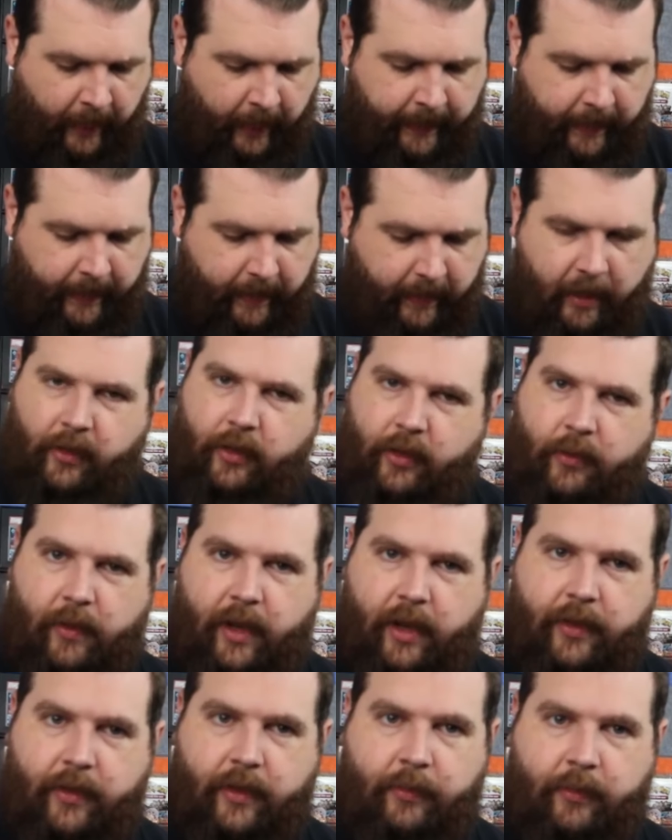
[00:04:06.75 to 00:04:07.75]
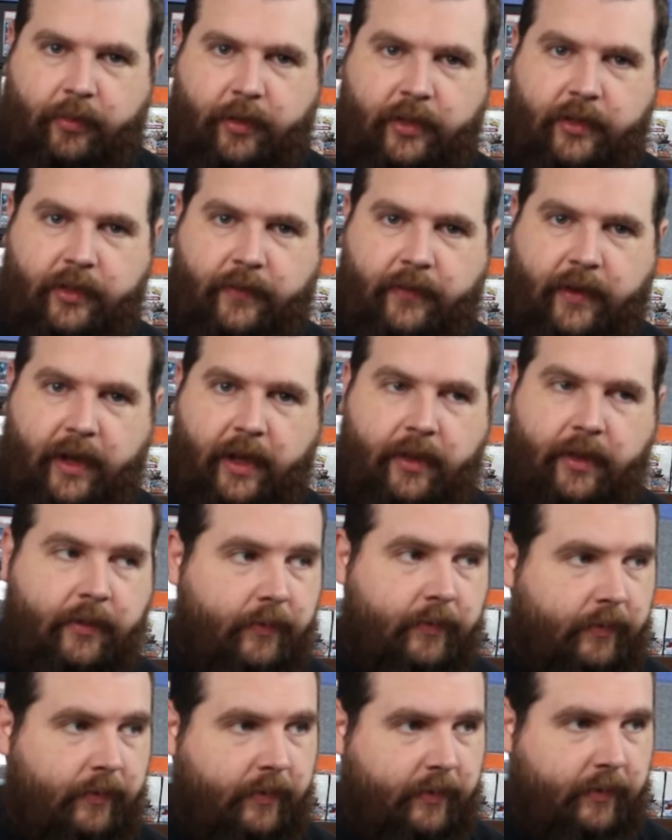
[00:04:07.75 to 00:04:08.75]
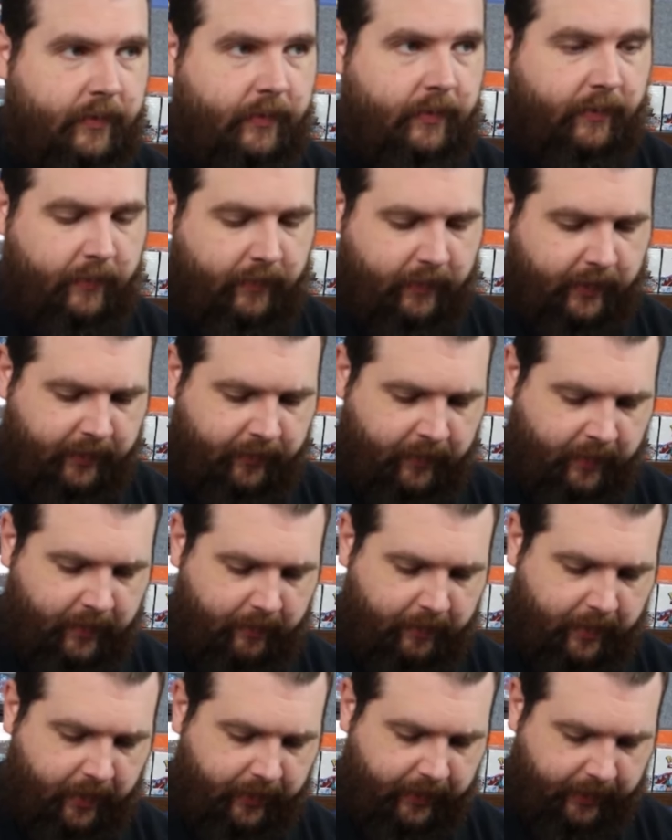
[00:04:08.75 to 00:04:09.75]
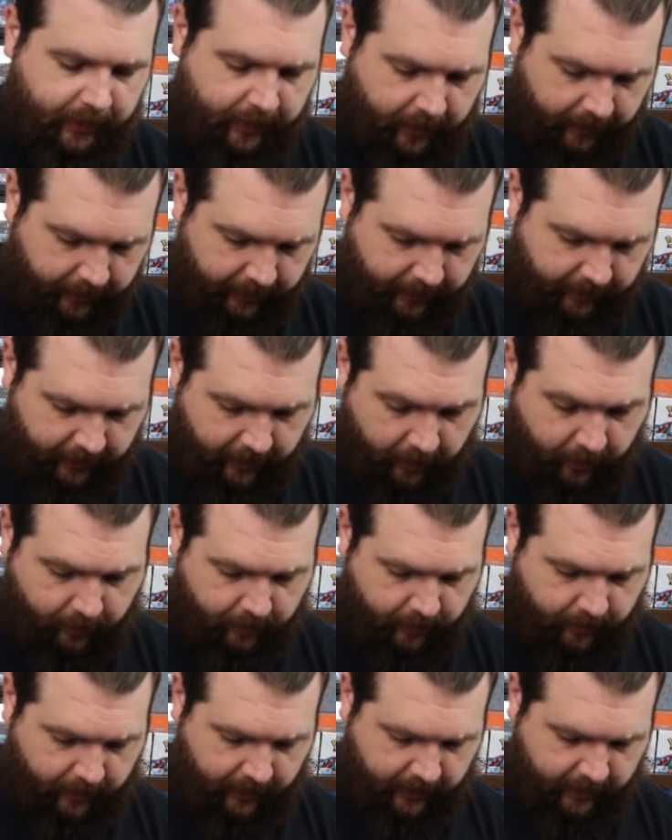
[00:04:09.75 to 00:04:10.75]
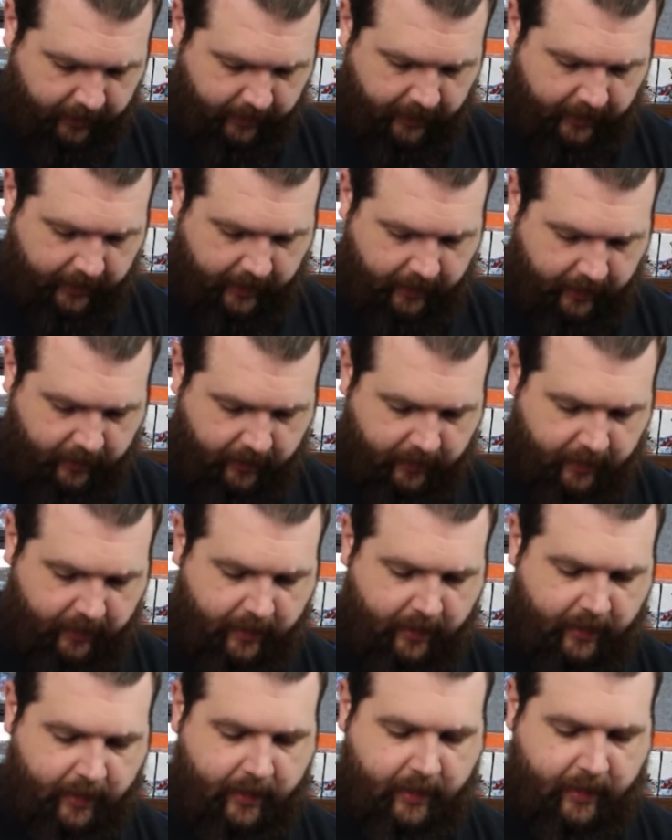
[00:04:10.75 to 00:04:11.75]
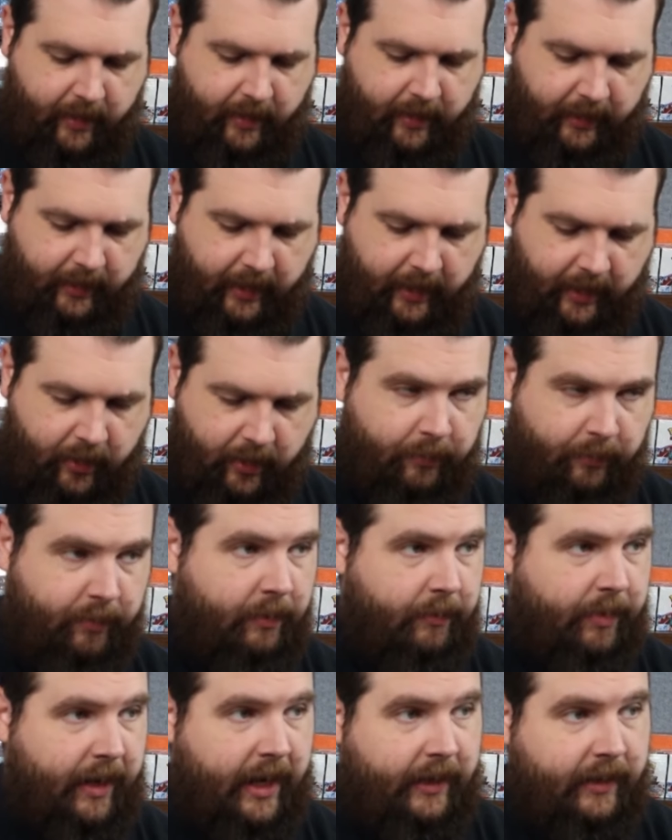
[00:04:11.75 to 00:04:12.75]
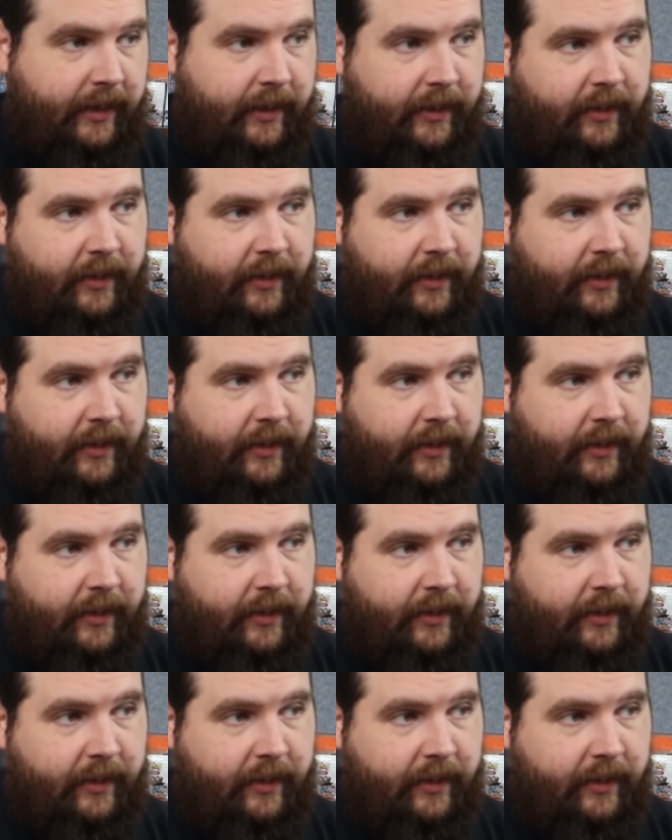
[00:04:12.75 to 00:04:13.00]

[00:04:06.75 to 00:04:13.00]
I don't know why I thought Bridge of Death was one of the bonus cards. Oh my god, I can't open packs.